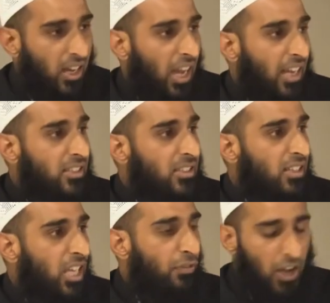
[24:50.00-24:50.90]
And
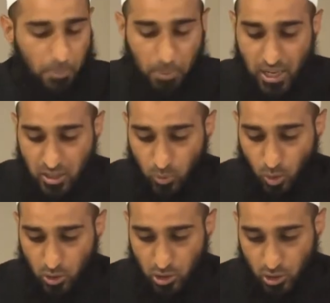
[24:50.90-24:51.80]
if a person
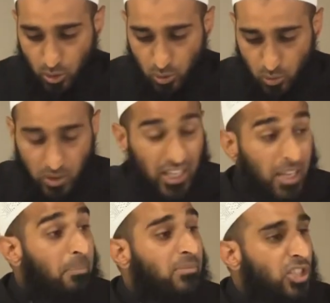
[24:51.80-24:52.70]
wants to
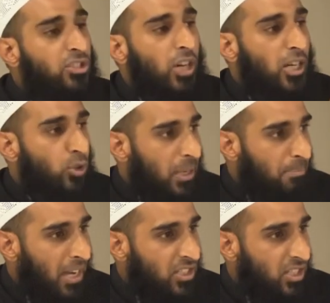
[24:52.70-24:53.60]
just try to
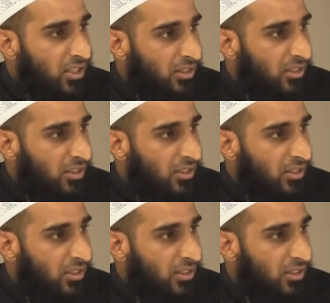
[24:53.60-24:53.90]
imagine,